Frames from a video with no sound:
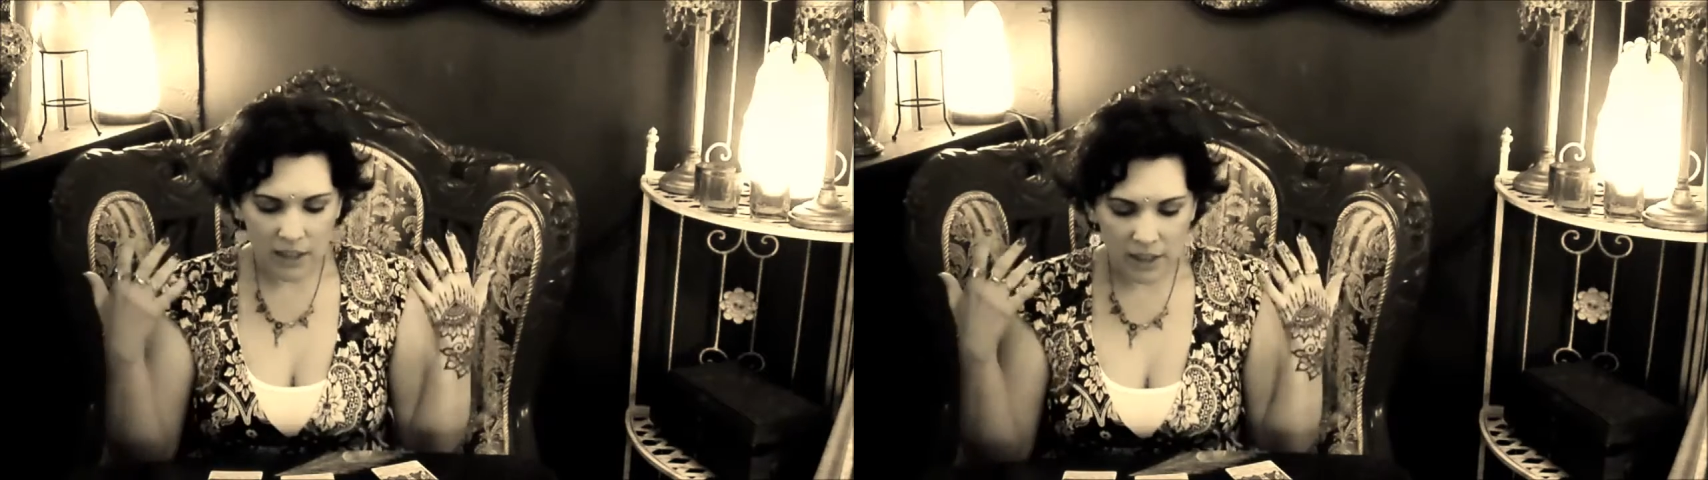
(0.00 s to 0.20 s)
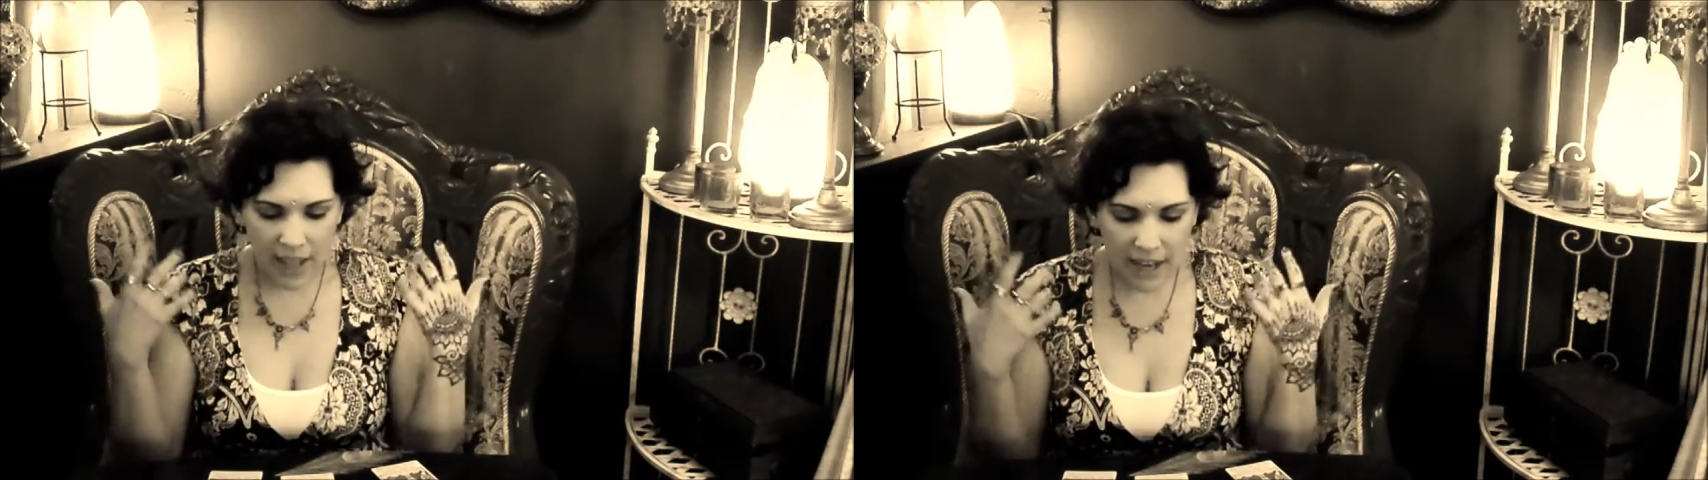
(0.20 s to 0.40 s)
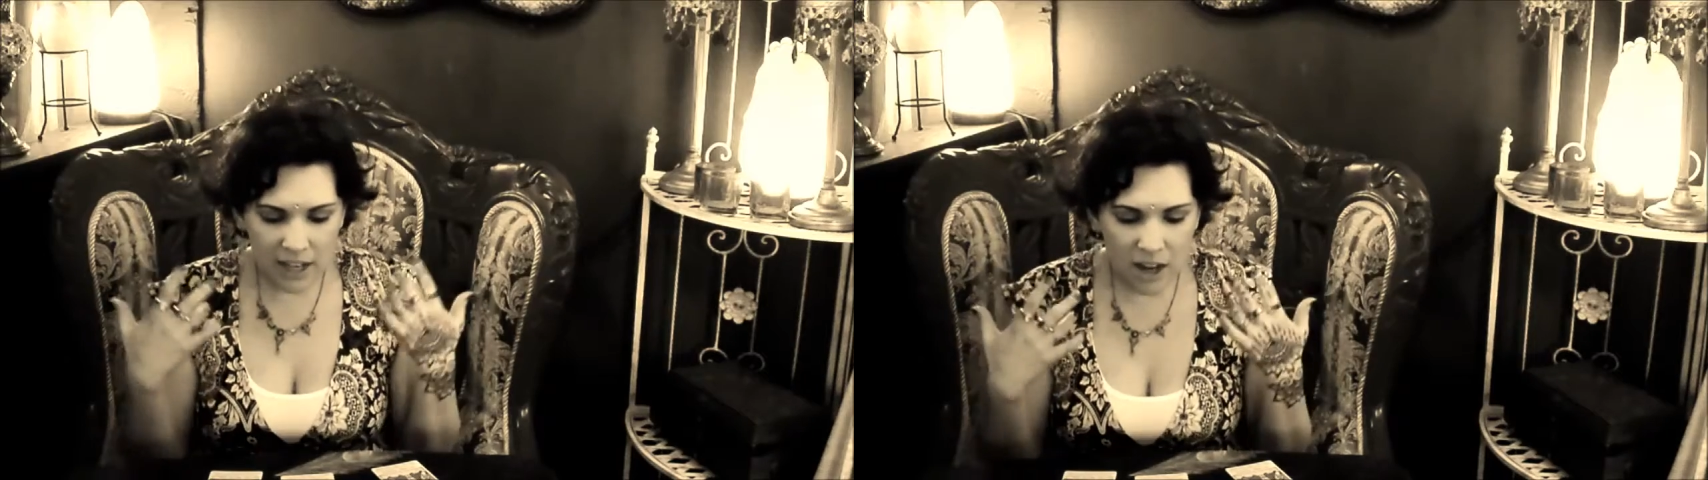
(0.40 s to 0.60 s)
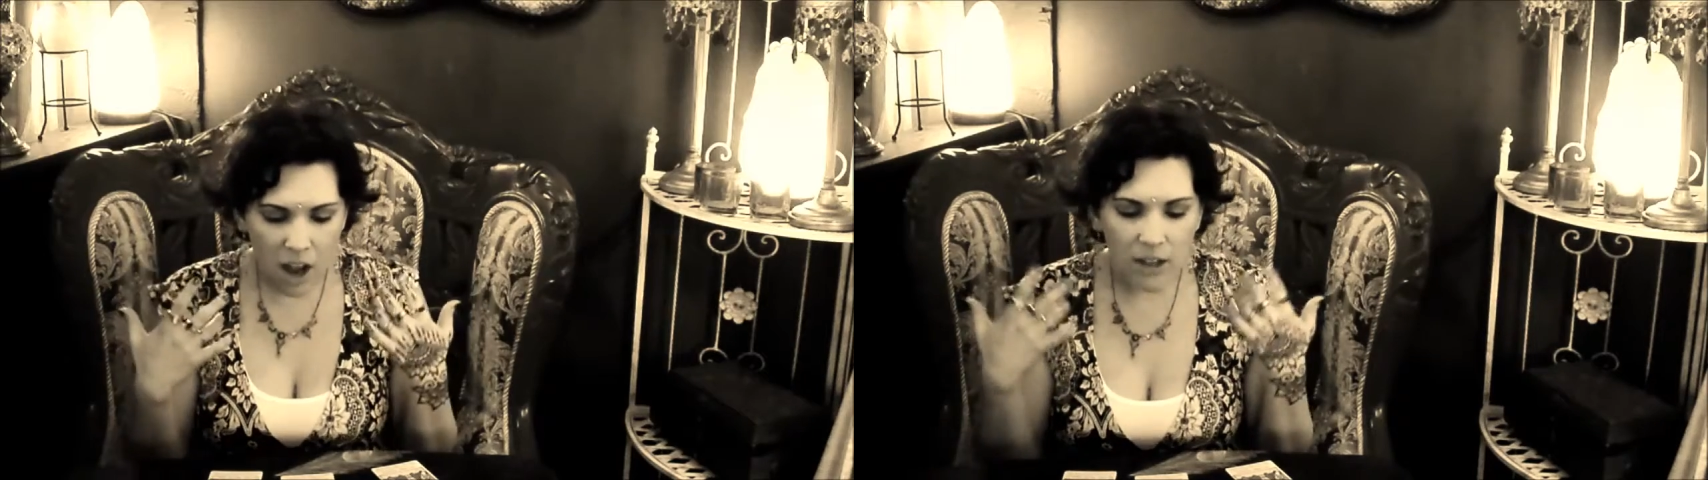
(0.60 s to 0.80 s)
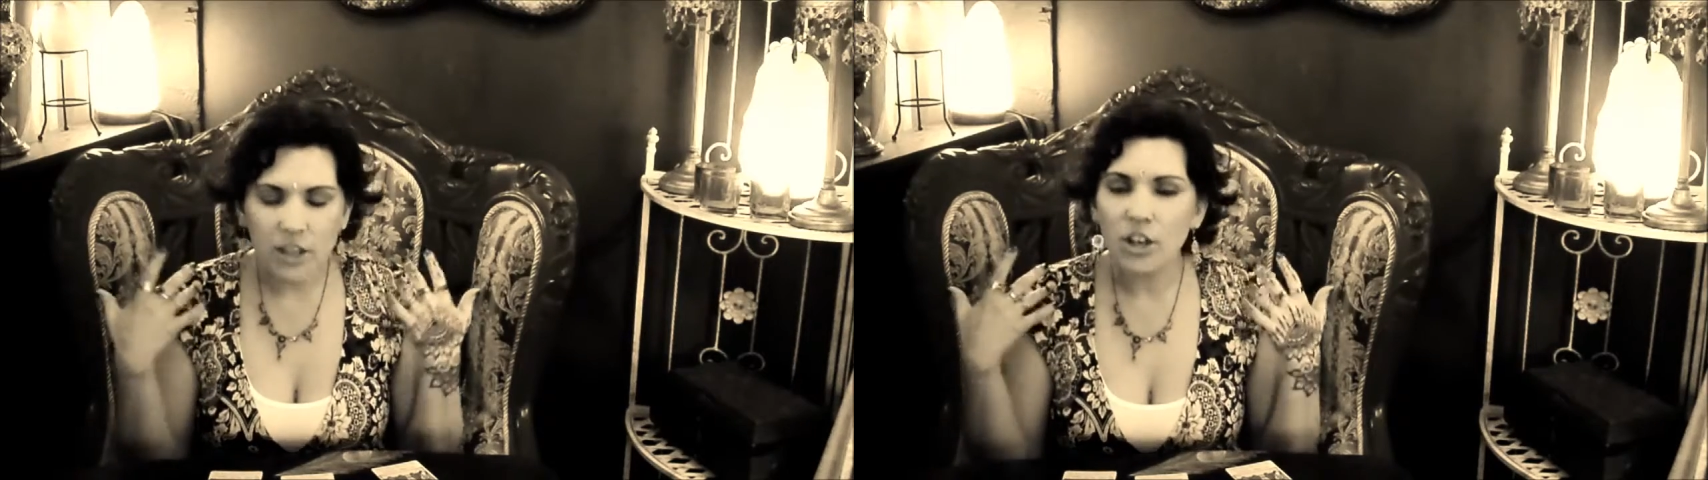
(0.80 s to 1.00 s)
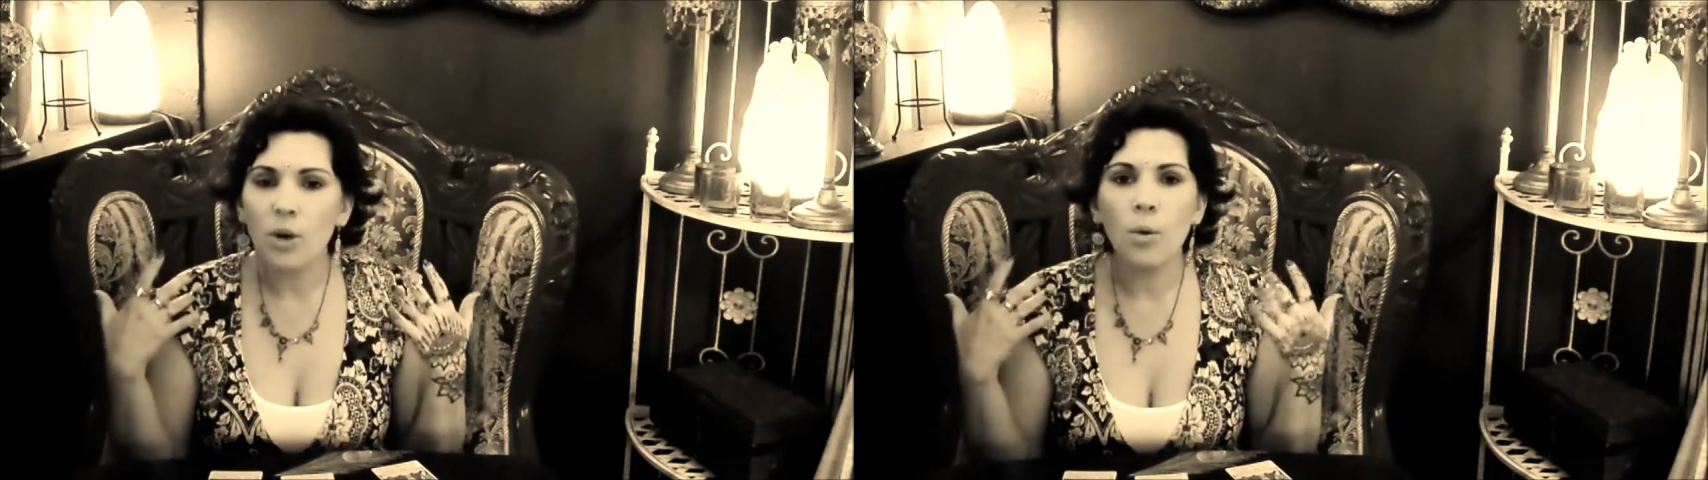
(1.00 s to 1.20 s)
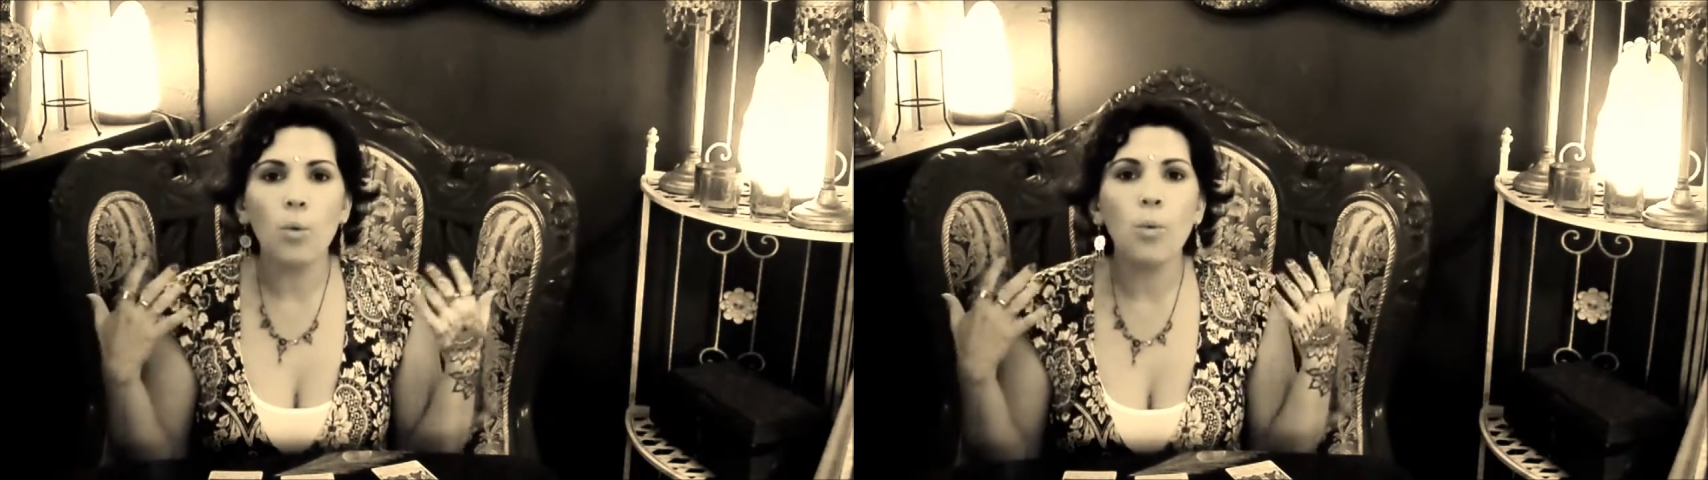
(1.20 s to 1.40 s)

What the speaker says: Let it, you know,